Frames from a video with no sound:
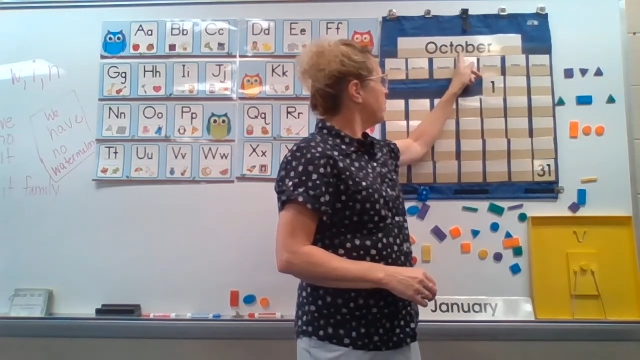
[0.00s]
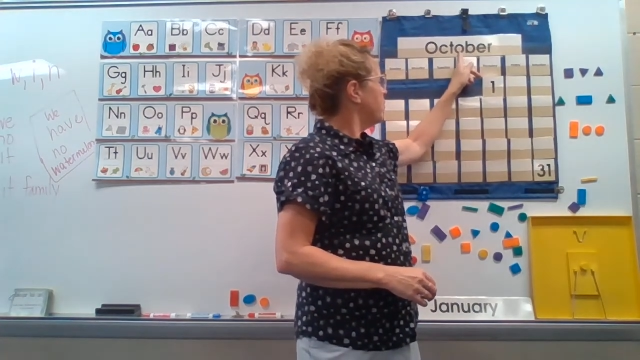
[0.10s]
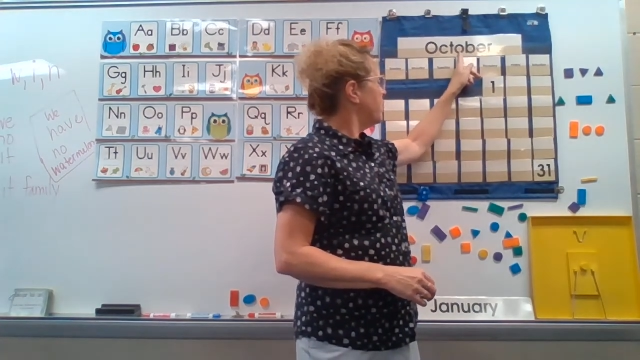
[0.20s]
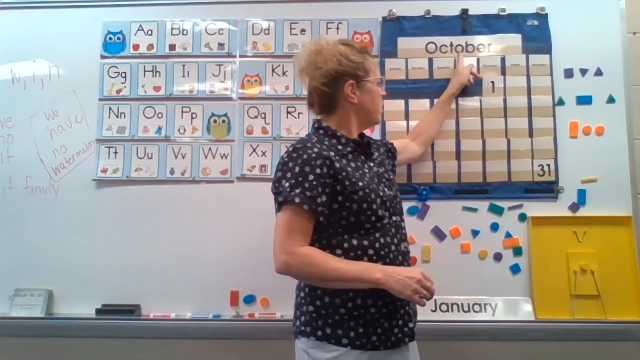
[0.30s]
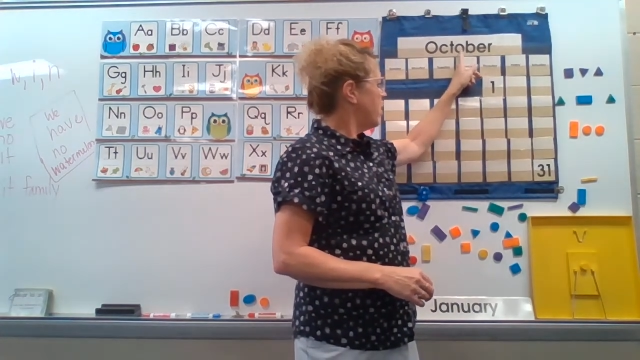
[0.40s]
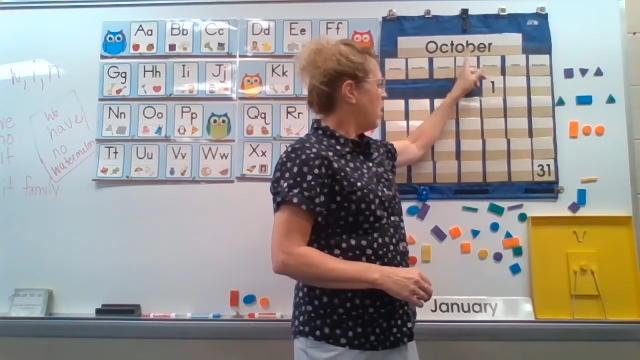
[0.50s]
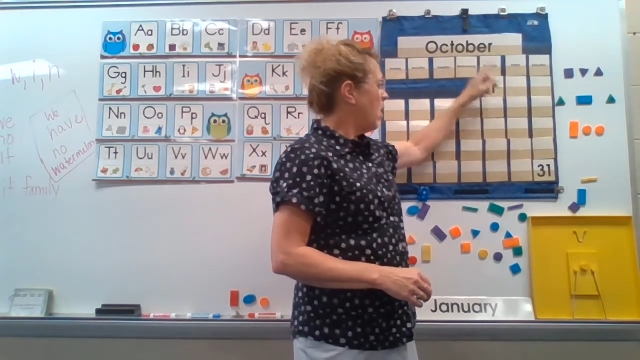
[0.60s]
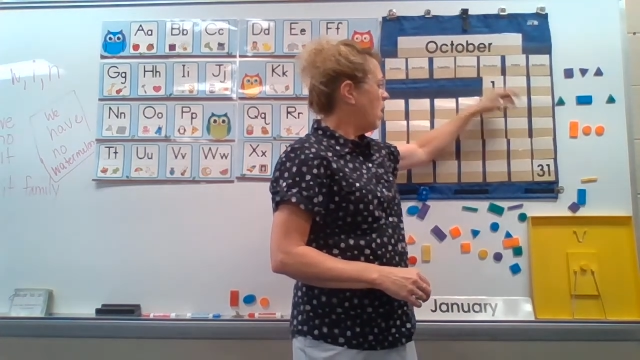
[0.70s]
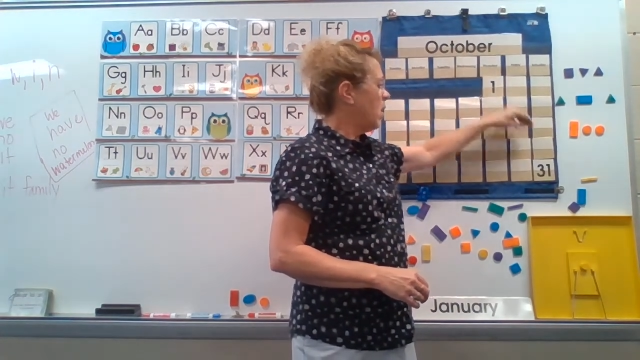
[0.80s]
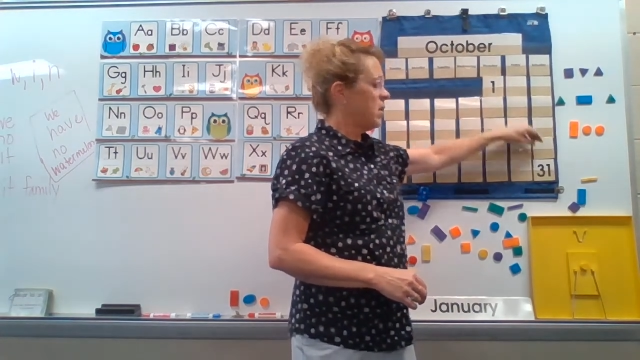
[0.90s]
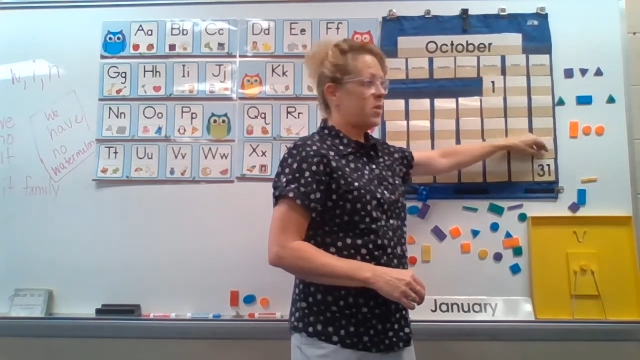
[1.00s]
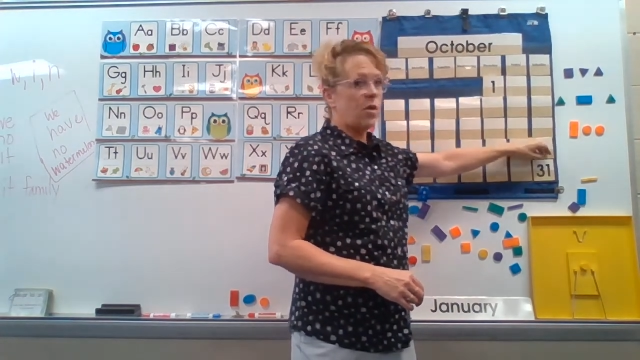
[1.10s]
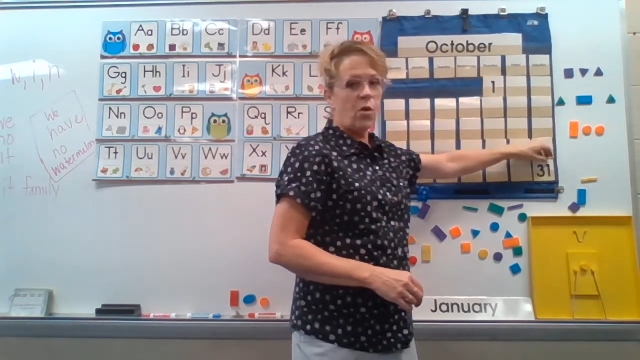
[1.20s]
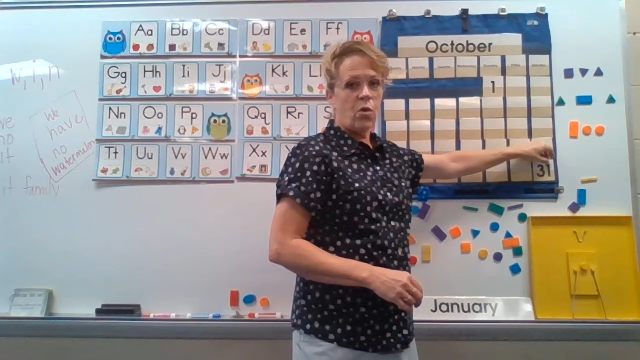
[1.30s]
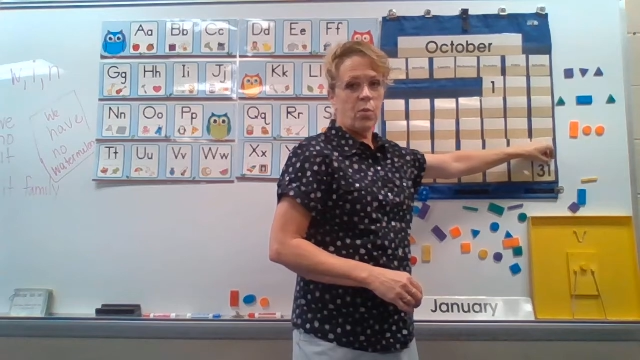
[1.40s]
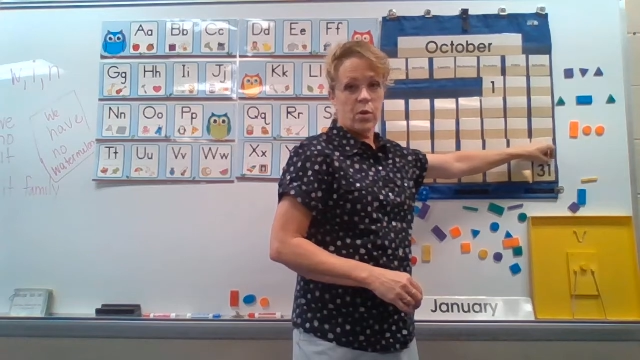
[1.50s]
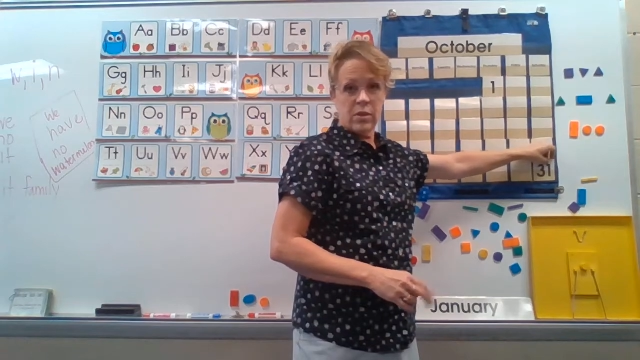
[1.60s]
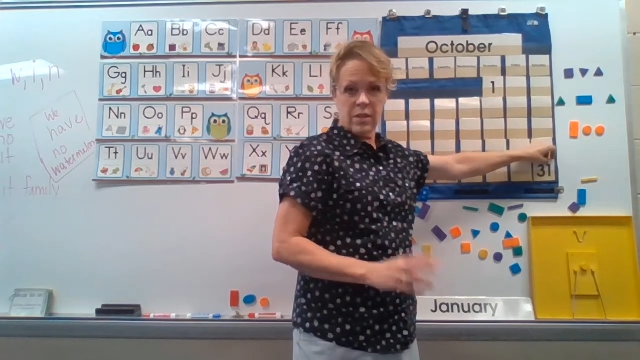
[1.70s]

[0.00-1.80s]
of October.